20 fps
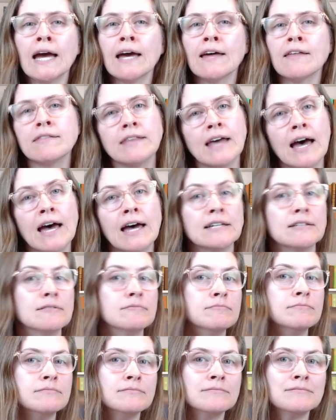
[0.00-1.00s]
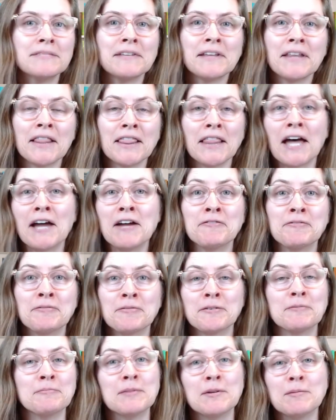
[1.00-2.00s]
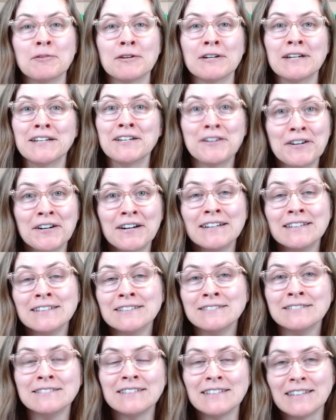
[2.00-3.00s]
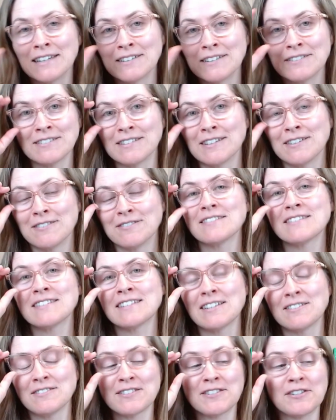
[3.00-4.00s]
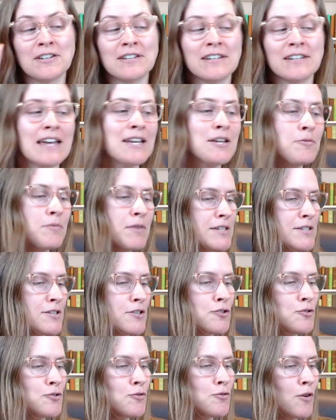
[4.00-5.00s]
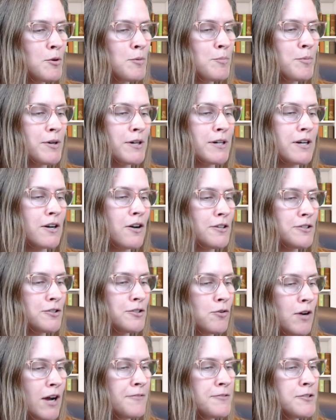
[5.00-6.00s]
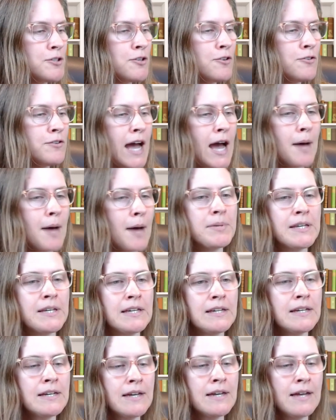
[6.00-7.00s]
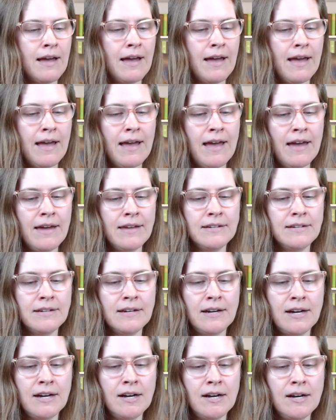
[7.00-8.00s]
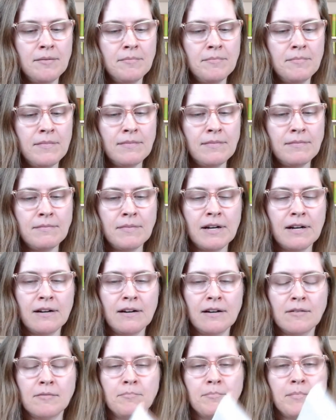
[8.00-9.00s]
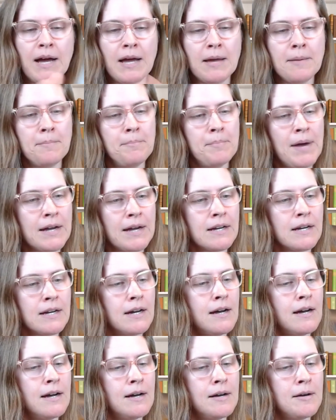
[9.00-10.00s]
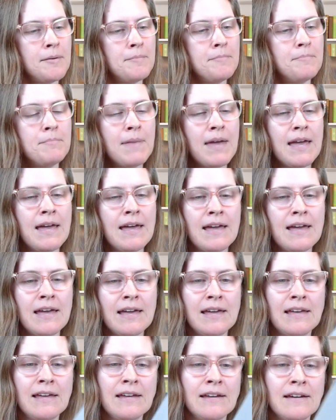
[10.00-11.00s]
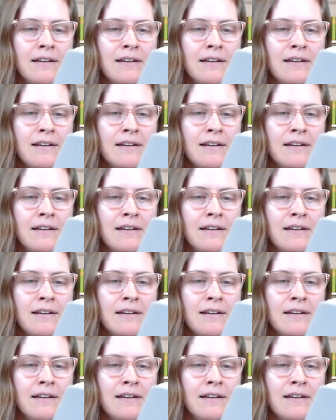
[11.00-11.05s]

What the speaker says: that life would be pretty good? I don't know. It sounds good. Anyways, adorable book called Craft Your Own Happy, and by Becca May